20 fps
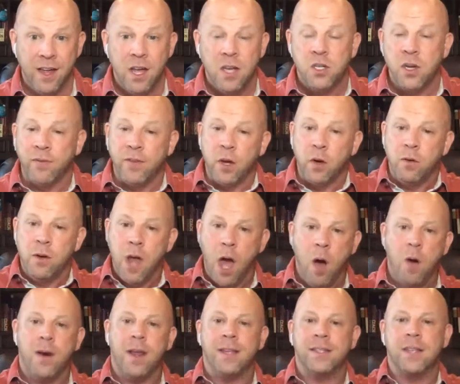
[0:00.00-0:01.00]
So if you
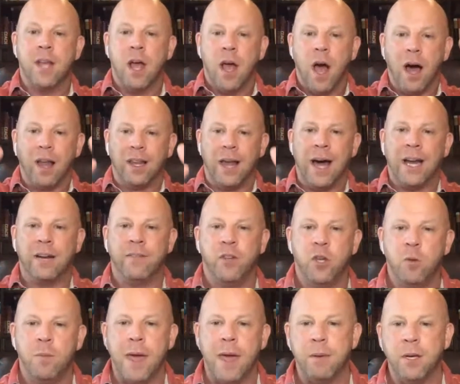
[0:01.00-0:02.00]
notice, a lot of
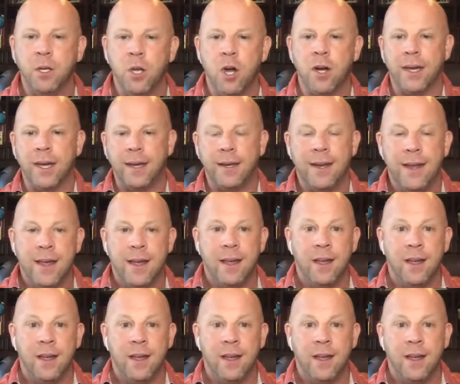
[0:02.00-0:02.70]
you may be looking,